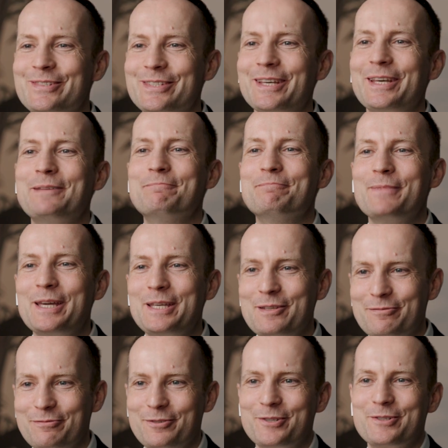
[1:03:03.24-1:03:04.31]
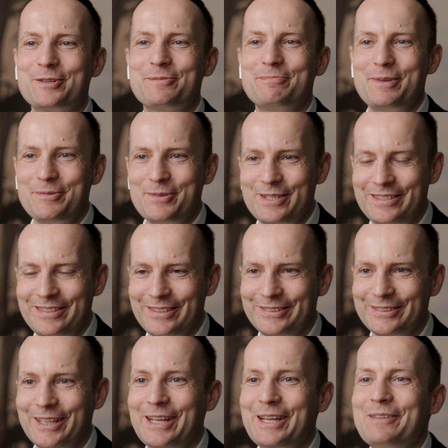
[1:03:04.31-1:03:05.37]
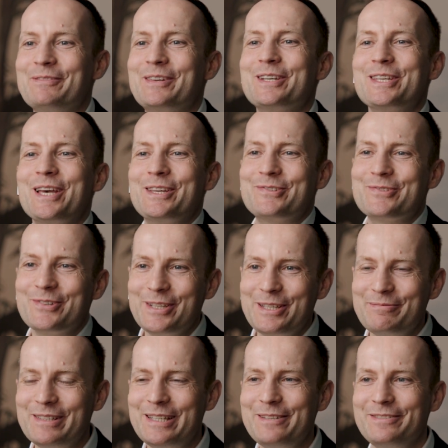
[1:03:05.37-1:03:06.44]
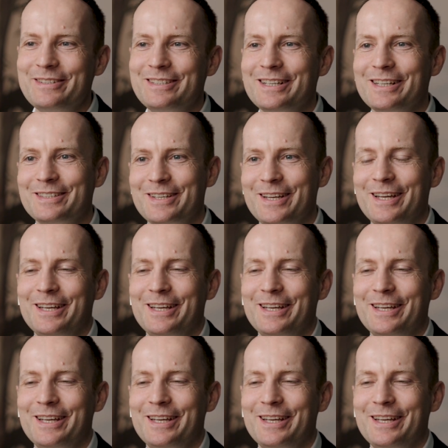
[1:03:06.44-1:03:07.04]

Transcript: say, "May the Force be with you," because I truly believe in that.